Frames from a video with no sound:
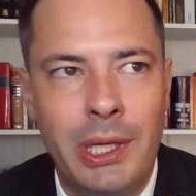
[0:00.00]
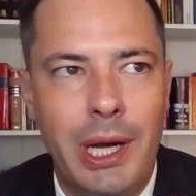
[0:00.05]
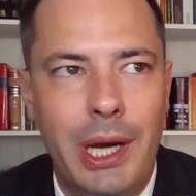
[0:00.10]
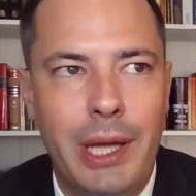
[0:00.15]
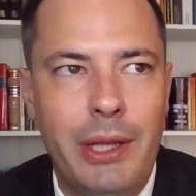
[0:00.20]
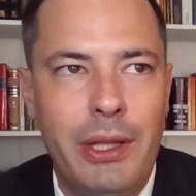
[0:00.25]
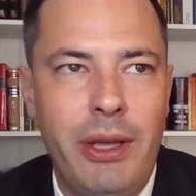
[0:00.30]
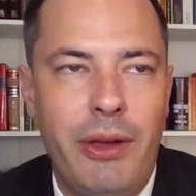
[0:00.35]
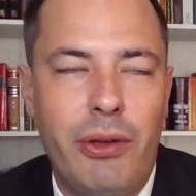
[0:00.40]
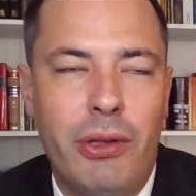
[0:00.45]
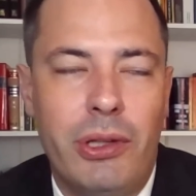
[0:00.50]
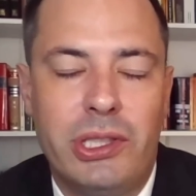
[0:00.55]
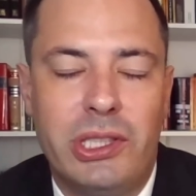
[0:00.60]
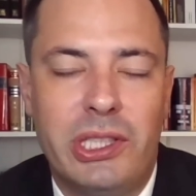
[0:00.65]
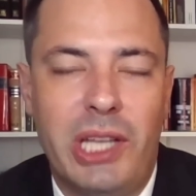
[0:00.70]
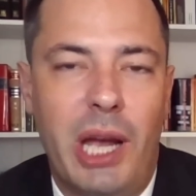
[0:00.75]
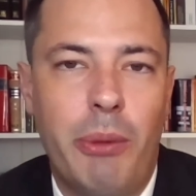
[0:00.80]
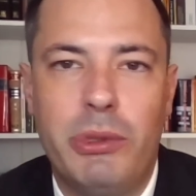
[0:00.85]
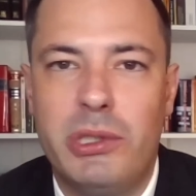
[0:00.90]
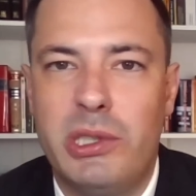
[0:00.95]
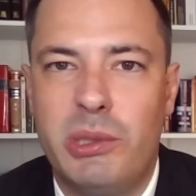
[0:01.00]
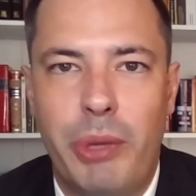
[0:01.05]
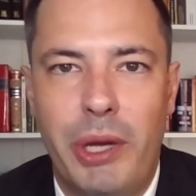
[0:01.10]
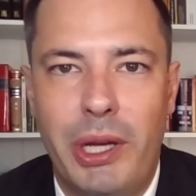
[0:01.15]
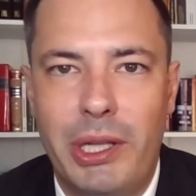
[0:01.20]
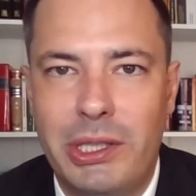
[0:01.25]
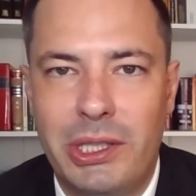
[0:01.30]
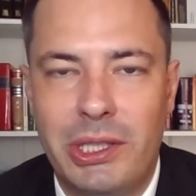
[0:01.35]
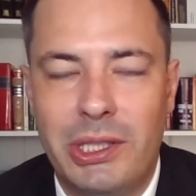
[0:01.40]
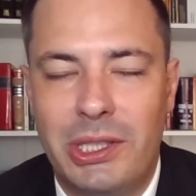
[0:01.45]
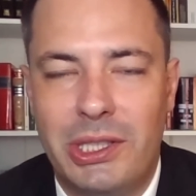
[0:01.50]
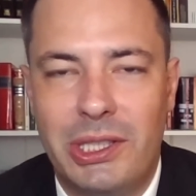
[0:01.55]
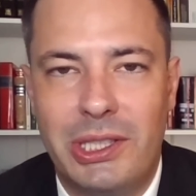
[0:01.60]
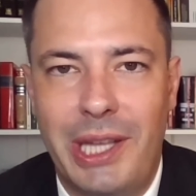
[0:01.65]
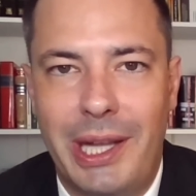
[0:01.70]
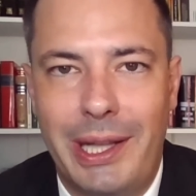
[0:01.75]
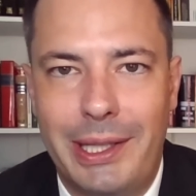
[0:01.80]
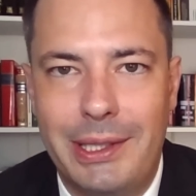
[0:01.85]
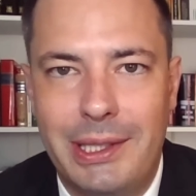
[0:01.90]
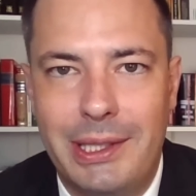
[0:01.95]
And then you go to cyberspace, and it's
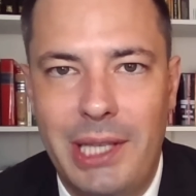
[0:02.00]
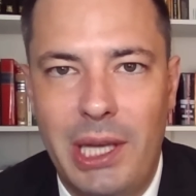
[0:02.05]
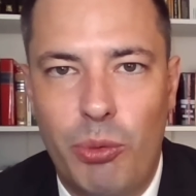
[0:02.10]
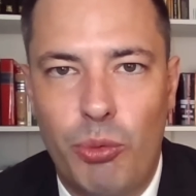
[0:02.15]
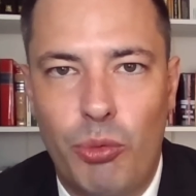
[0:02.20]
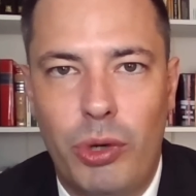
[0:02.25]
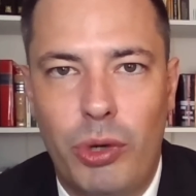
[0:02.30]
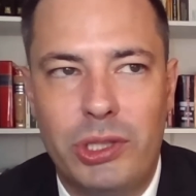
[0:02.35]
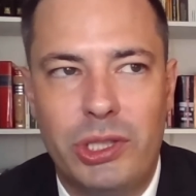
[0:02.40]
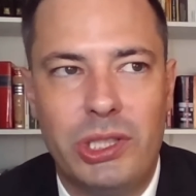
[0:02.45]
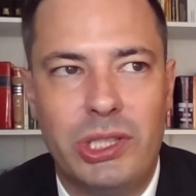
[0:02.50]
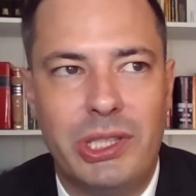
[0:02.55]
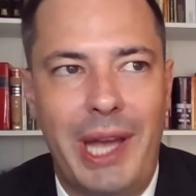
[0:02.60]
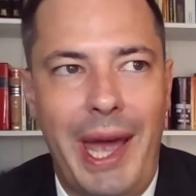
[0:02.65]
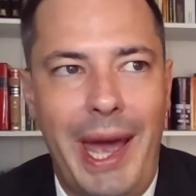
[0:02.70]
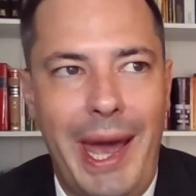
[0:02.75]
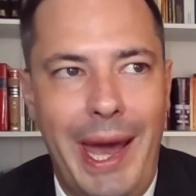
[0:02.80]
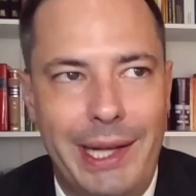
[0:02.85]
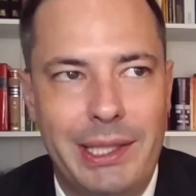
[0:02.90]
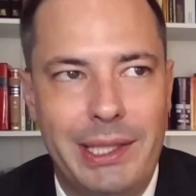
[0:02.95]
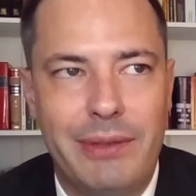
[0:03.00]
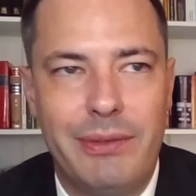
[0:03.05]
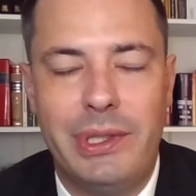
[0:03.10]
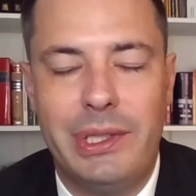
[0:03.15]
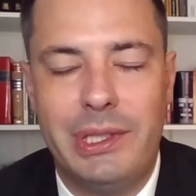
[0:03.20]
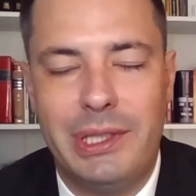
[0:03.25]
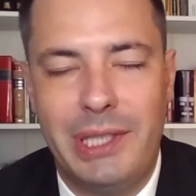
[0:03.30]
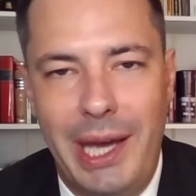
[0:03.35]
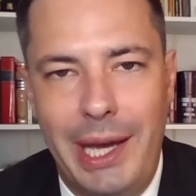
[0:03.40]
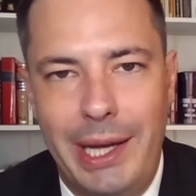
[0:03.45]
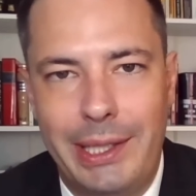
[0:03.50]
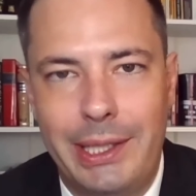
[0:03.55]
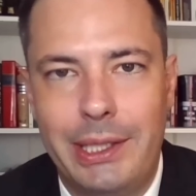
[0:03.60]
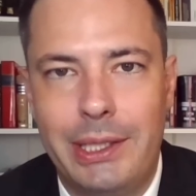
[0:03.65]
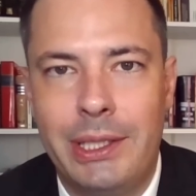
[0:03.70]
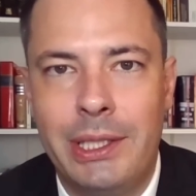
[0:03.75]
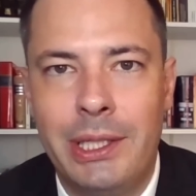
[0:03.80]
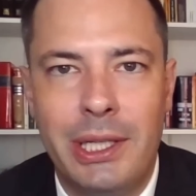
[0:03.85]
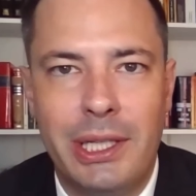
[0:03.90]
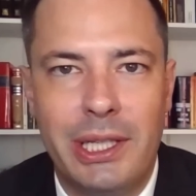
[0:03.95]
exactly the same. Russia's actively
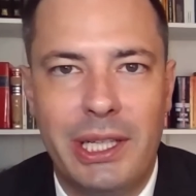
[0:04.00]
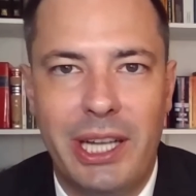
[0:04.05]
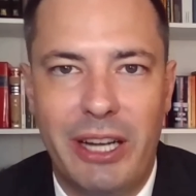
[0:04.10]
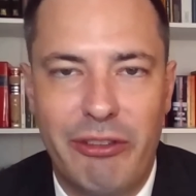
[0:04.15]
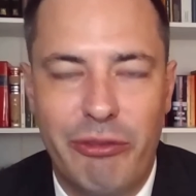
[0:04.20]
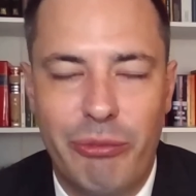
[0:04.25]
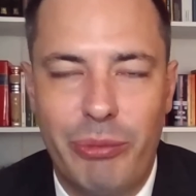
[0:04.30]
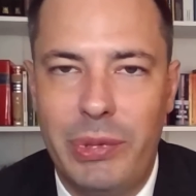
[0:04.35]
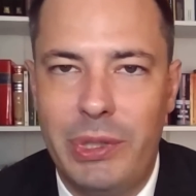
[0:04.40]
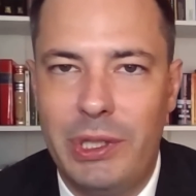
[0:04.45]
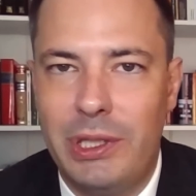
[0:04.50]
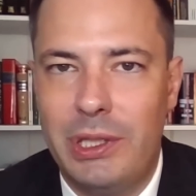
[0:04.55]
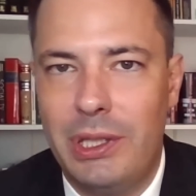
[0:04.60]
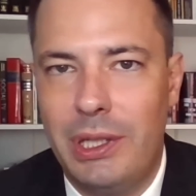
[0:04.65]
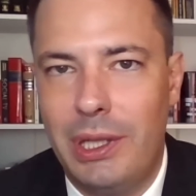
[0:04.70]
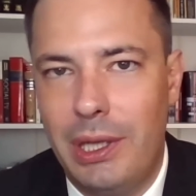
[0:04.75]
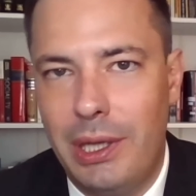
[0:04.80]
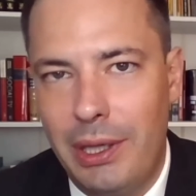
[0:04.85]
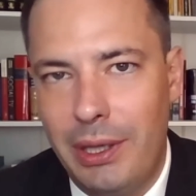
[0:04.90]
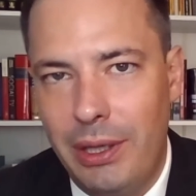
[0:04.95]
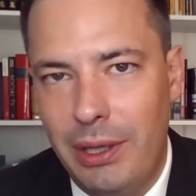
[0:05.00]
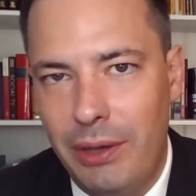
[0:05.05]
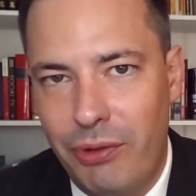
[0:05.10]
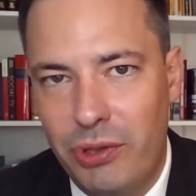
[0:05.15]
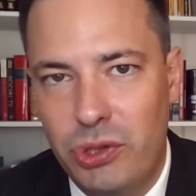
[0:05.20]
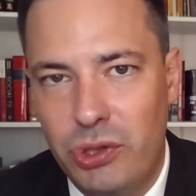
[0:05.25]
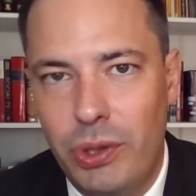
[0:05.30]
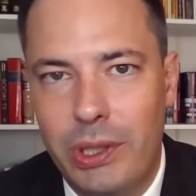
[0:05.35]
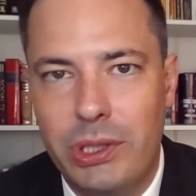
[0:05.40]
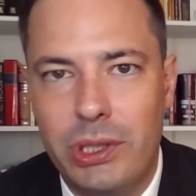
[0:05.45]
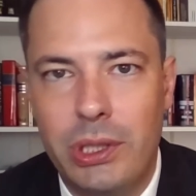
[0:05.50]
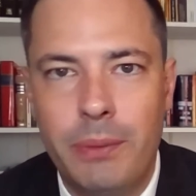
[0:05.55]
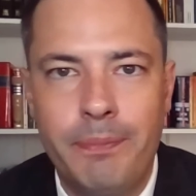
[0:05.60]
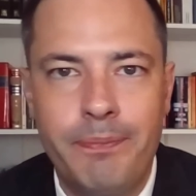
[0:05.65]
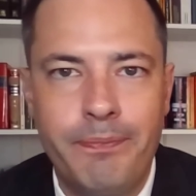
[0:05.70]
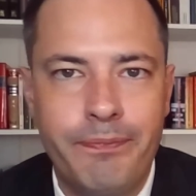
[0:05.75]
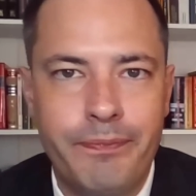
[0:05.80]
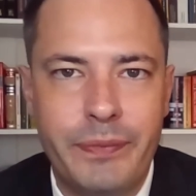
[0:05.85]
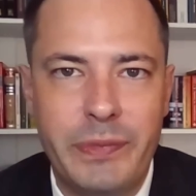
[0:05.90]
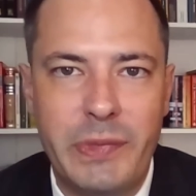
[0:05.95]
attacking government
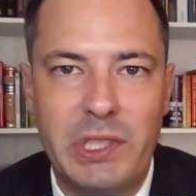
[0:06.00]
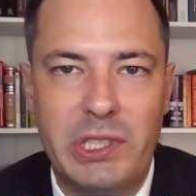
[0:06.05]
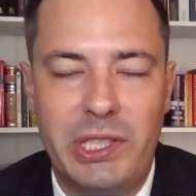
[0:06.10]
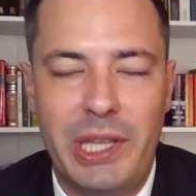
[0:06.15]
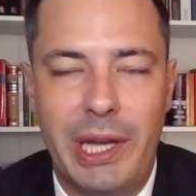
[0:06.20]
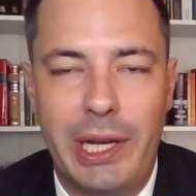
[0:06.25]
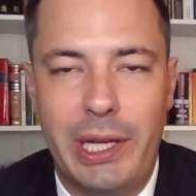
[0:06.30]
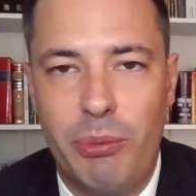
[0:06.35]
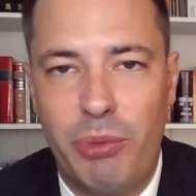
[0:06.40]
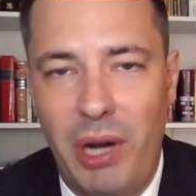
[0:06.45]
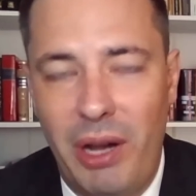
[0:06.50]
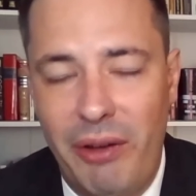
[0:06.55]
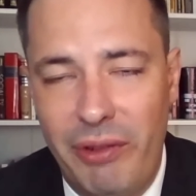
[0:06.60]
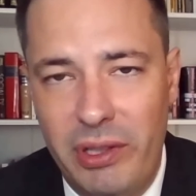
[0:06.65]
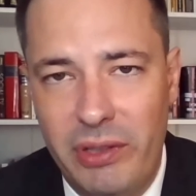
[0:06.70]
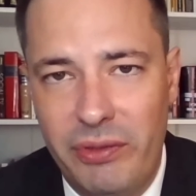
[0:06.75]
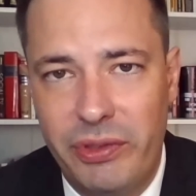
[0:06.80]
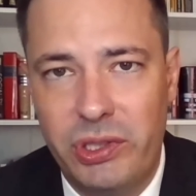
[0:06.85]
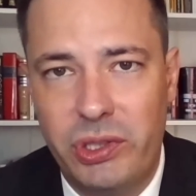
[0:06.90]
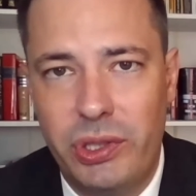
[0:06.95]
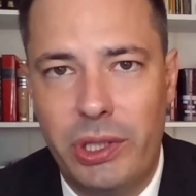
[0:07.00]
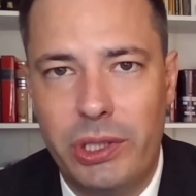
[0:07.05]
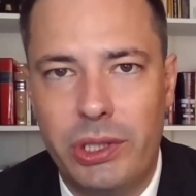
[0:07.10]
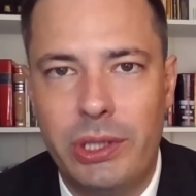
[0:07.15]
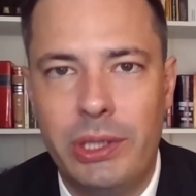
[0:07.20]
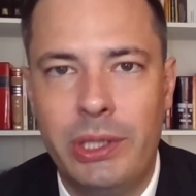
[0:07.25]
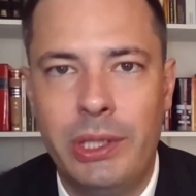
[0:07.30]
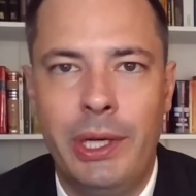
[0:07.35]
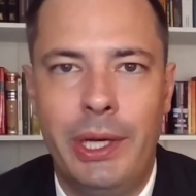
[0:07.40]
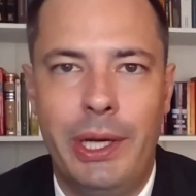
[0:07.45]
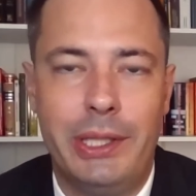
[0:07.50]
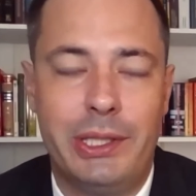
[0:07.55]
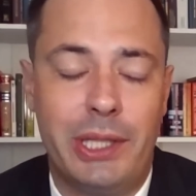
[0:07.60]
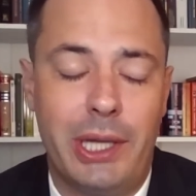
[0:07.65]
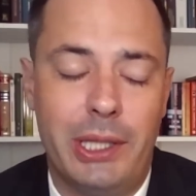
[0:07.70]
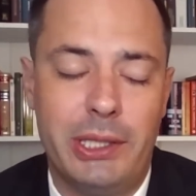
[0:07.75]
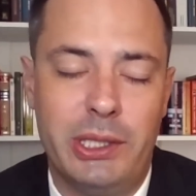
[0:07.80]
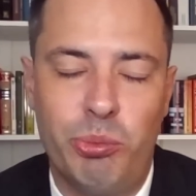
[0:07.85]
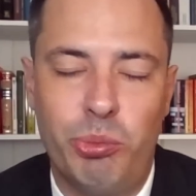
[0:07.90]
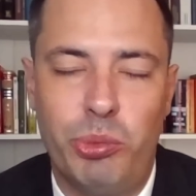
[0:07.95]
infrastructure. It's attacking private infrastructure. It's
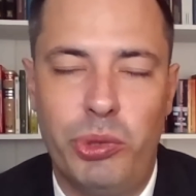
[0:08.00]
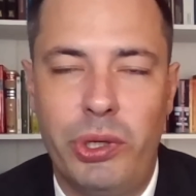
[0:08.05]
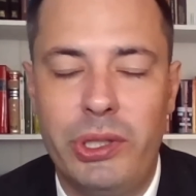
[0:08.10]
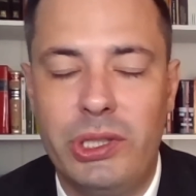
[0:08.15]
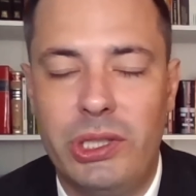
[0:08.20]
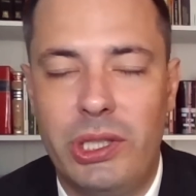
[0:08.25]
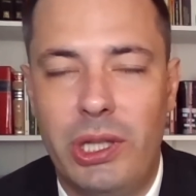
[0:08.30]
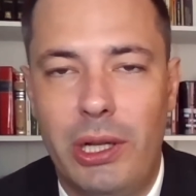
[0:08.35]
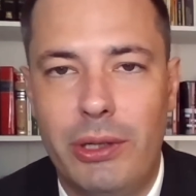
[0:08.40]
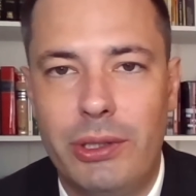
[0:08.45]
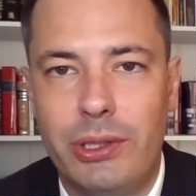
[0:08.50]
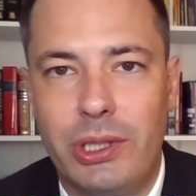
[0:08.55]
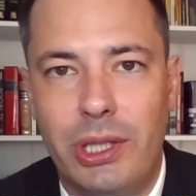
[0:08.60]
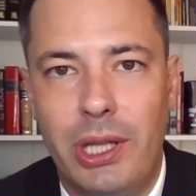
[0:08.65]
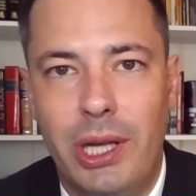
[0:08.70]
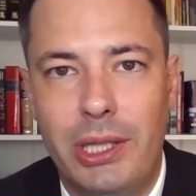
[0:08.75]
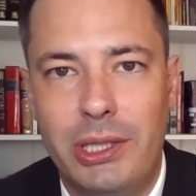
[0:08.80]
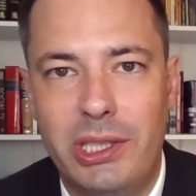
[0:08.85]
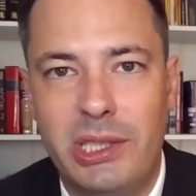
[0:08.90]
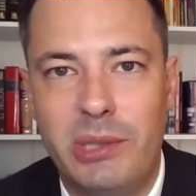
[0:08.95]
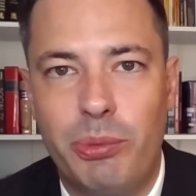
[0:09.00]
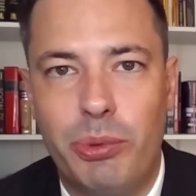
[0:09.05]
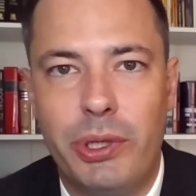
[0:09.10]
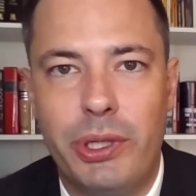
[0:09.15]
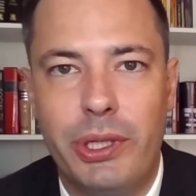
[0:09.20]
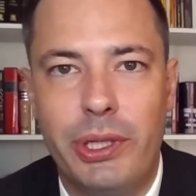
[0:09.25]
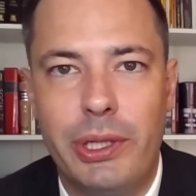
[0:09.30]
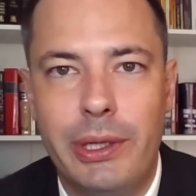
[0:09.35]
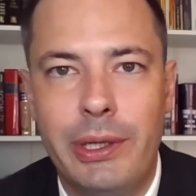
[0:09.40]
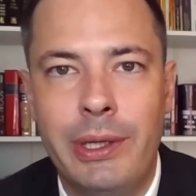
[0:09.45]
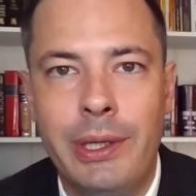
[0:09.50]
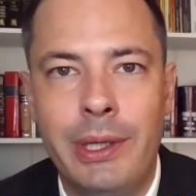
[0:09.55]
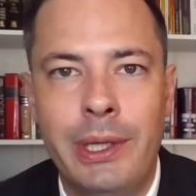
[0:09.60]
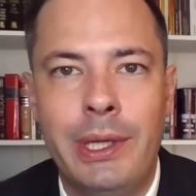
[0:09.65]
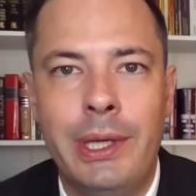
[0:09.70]
causing billions of dollars of losses per year.